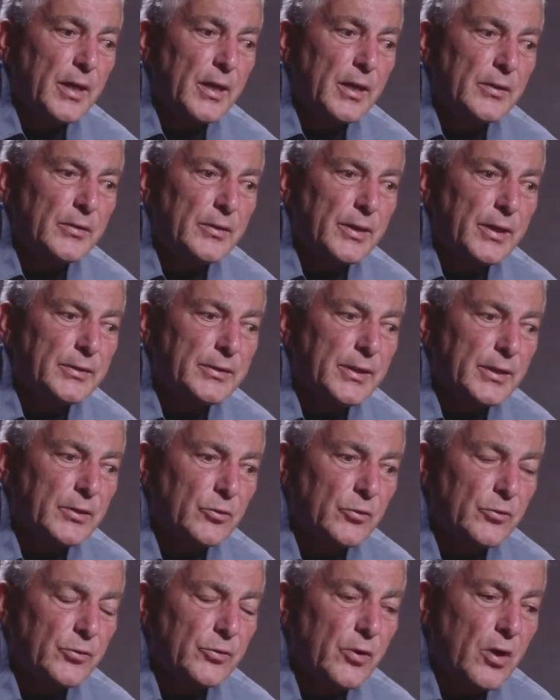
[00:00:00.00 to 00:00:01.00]
And they
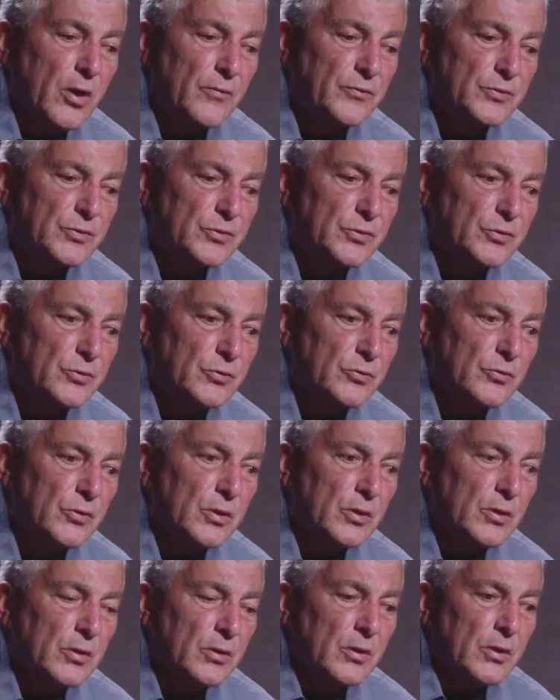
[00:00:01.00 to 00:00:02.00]
take an oath of office to
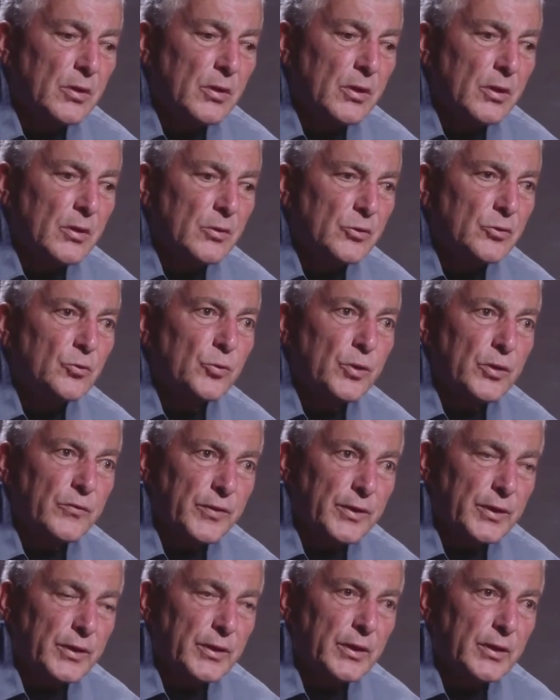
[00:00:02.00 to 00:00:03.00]
do
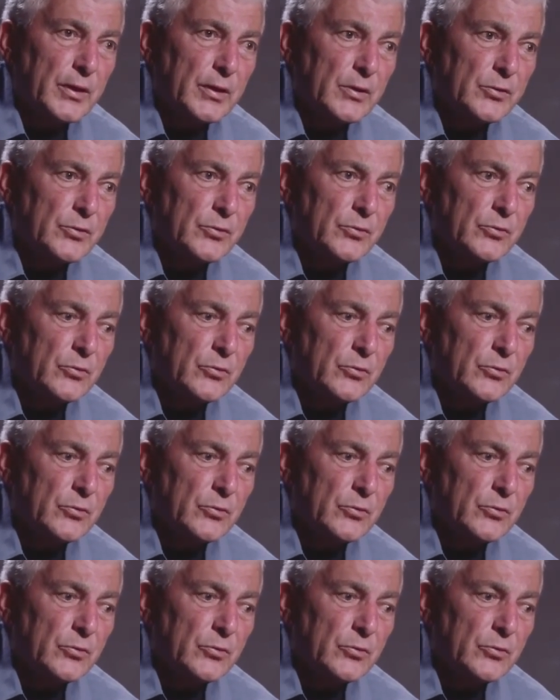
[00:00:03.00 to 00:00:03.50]
whatever they can